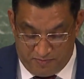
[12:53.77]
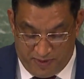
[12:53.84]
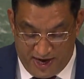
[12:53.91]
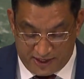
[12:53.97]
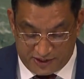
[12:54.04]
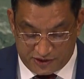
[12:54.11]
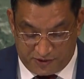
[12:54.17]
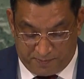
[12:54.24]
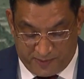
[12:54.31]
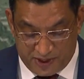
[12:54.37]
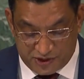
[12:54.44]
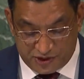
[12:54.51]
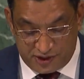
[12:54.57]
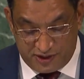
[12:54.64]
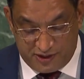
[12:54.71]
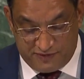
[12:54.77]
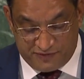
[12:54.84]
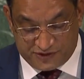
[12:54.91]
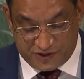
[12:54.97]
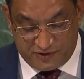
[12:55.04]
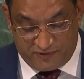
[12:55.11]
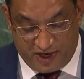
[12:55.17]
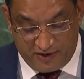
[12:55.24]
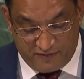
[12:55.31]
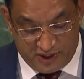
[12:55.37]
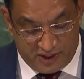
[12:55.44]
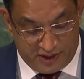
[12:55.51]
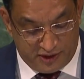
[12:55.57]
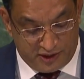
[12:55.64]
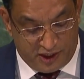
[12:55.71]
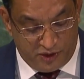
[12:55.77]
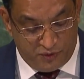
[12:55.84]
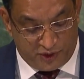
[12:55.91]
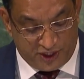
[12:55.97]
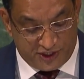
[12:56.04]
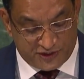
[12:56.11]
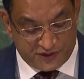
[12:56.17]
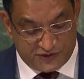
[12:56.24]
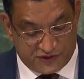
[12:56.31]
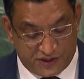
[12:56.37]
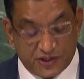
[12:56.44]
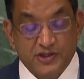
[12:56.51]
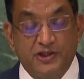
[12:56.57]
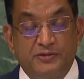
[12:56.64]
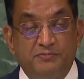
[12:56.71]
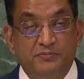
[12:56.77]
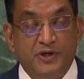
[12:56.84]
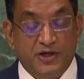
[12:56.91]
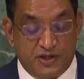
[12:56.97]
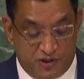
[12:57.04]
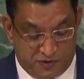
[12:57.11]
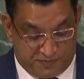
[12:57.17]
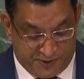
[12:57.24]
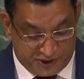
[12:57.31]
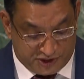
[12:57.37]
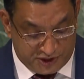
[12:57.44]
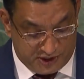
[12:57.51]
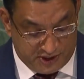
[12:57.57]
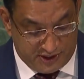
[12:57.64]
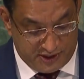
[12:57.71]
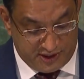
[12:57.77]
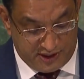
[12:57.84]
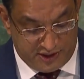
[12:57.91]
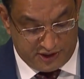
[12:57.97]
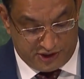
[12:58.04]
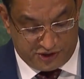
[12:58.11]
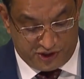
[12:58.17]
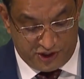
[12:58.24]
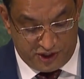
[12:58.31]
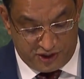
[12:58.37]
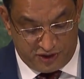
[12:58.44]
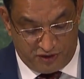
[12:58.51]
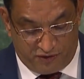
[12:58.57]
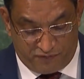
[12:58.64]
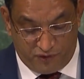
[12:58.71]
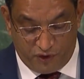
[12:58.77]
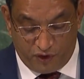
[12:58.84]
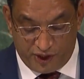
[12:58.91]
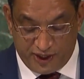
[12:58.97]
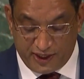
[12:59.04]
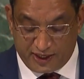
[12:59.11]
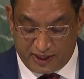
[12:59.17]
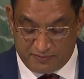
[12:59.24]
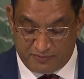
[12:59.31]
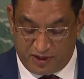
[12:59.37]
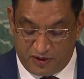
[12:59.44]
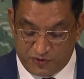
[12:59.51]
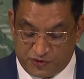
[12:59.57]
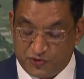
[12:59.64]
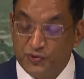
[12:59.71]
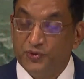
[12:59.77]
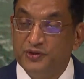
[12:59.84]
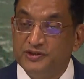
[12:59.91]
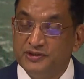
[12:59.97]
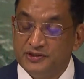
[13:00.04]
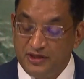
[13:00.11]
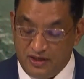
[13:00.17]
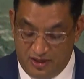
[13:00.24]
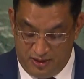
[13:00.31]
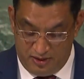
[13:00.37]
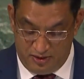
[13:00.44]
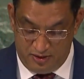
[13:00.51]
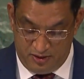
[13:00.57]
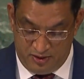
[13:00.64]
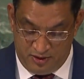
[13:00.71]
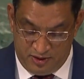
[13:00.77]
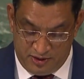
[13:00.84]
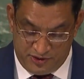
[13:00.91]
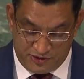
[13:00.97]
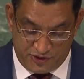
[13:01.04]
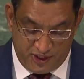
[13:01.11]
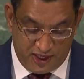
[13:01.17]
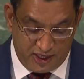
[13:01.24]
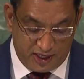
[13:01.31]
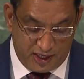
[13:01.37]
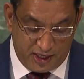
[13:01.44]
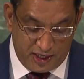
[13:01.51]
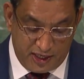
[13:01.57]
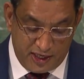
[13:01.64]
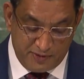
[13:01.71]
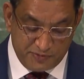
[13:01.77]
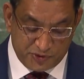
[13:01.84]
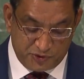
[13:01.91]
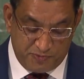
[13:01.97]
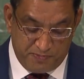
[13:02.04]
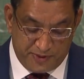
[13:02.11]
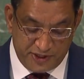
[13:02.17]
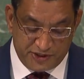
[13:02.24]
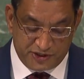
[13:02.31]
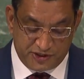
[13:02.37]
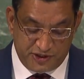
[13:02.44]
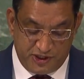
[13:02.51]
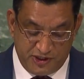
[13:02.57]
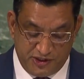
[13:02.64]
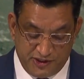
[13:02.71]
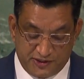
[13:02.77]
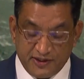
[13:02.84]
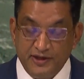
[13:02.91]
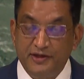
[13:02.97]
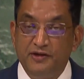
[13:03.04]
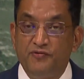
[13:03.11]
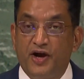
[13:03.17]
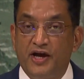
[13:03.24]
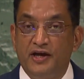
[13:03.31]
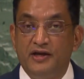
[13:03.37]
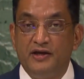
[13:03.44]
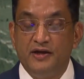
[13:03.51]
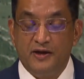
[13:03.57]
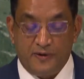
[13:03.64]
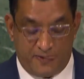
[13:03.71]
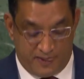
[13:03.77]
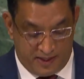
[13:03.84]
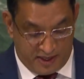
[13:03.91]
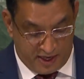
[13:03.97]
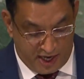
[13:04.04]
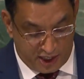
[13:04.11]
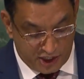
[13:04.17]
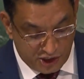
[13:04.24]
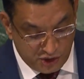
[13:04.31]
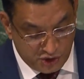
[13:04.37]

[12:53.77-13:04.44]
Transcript: Participation and survival in the education system, especially in the children of low-income household. Sri Lanka aims to bridge the digital divide and